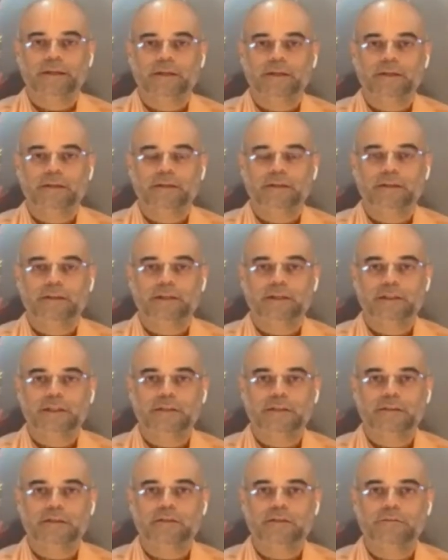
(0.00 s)
This
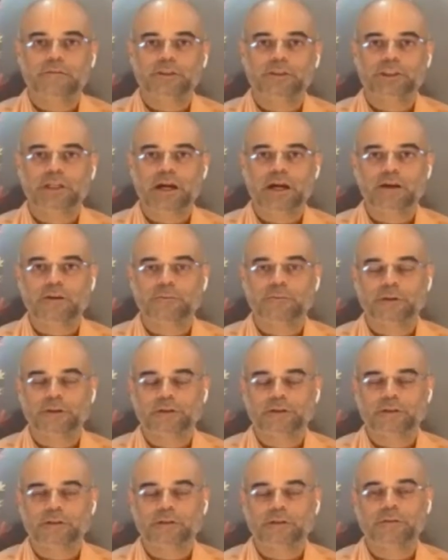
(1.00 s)
is Vishak
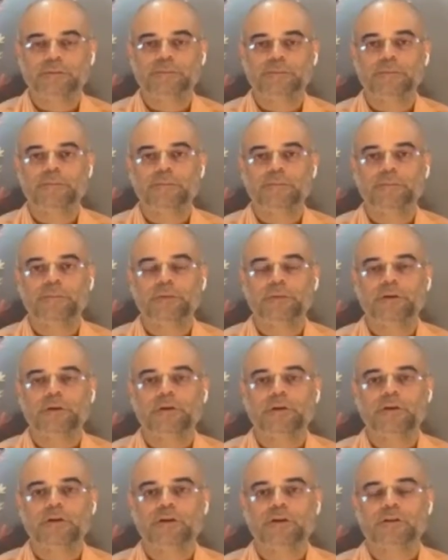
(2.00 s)
month.
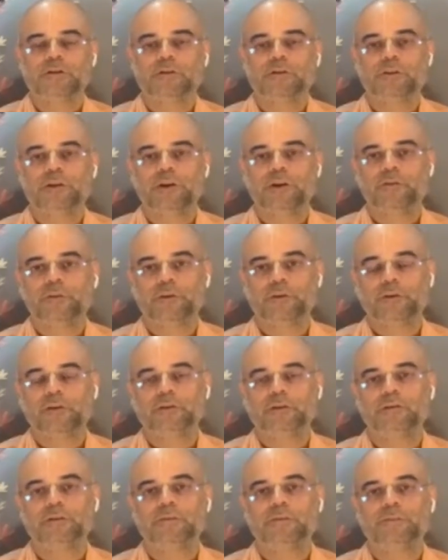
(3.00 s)
So therefore,
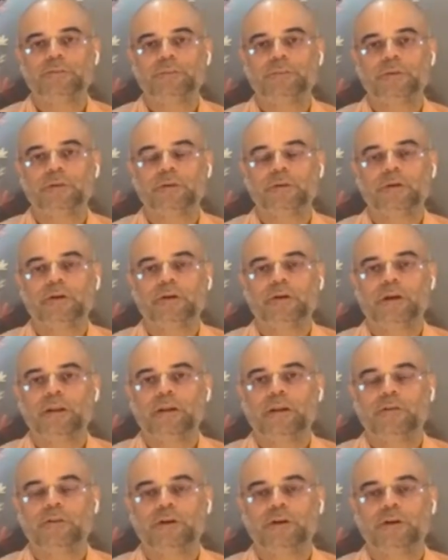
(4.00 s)
in
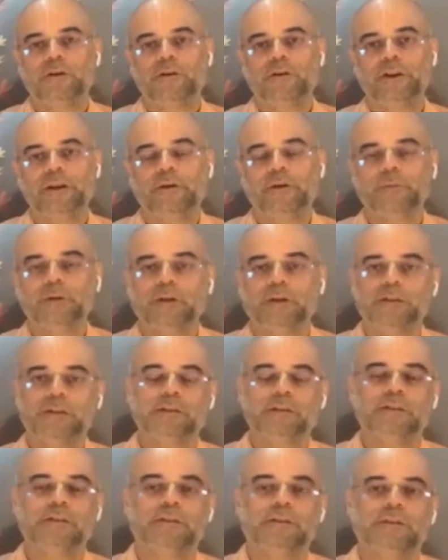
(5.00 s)
our Gaudiya Maths,
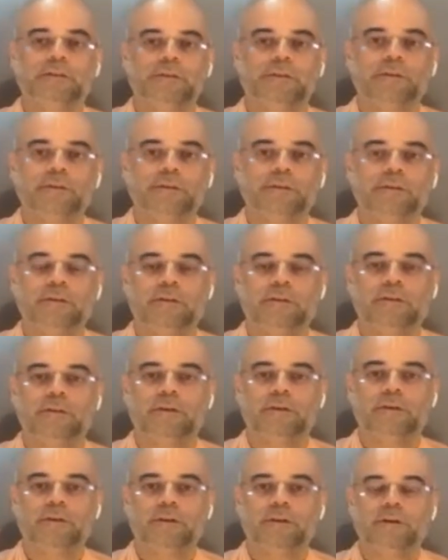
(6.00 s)

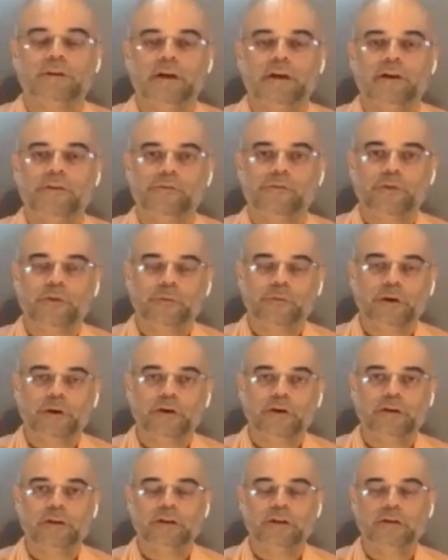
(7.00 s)

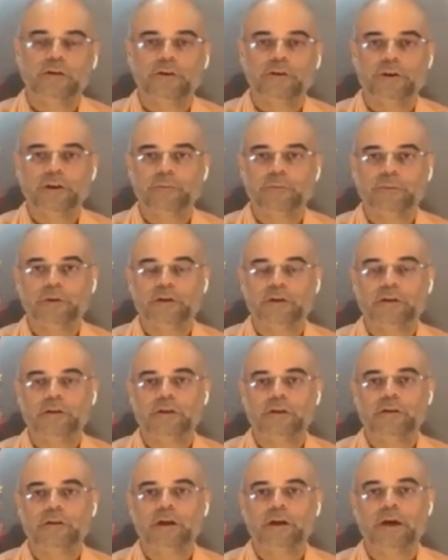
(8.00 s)
everywhere in the Gaudiya Math,
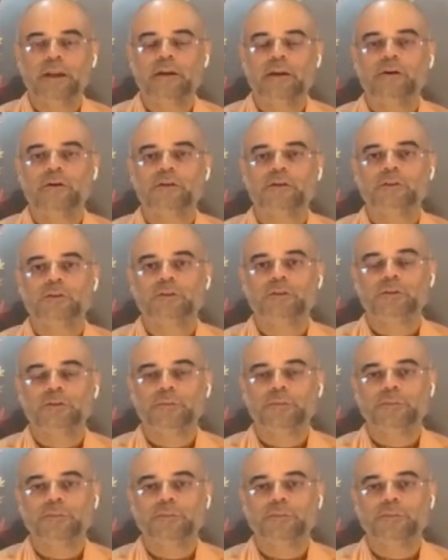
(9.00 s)
and also